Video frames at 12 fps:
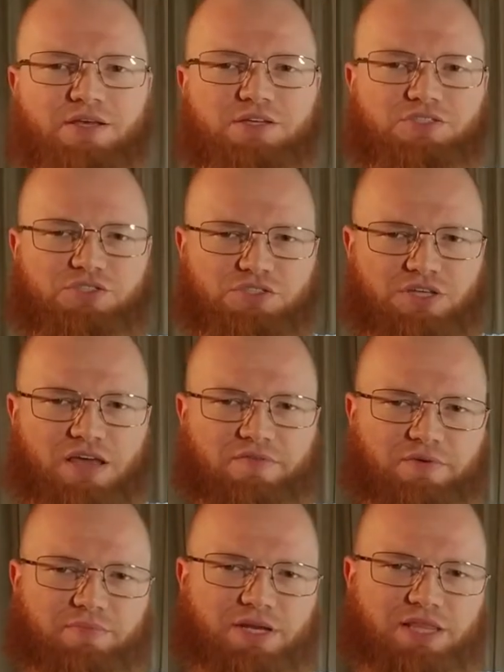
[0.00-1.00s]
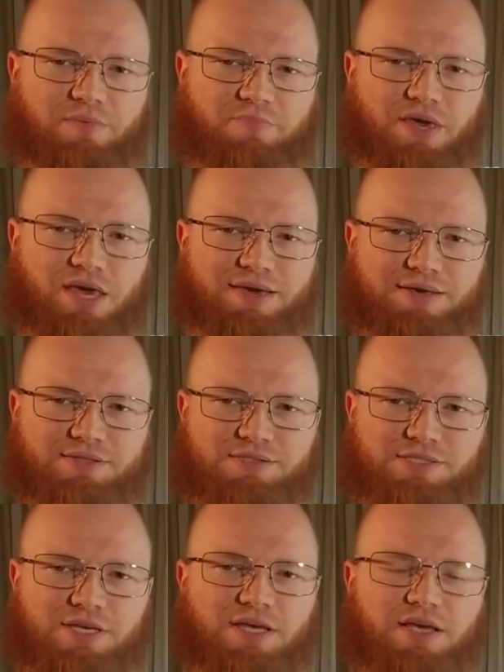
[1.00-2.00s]
So there's everybody that paints,
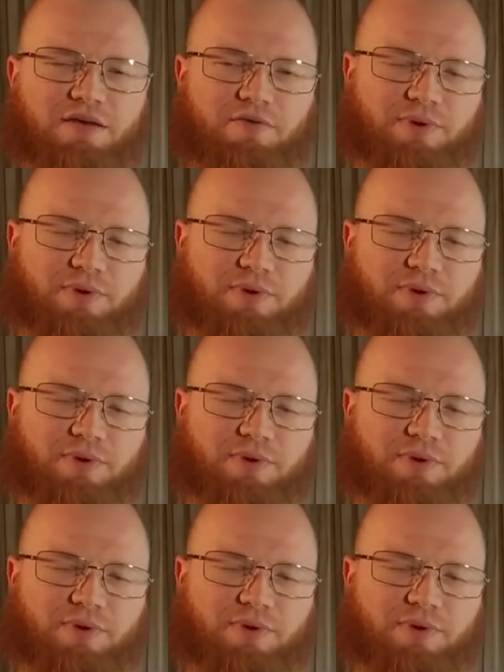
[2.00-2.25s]
but